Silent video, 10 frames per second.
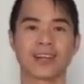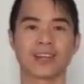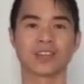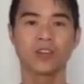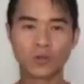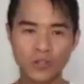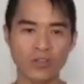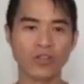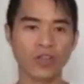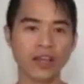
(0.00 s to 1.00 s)
So
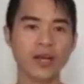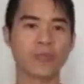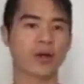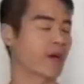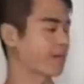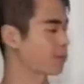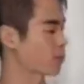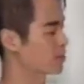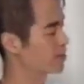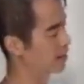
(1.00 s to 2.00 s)
just think about that for
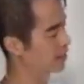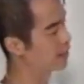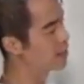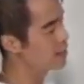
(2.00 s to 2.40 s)
a second.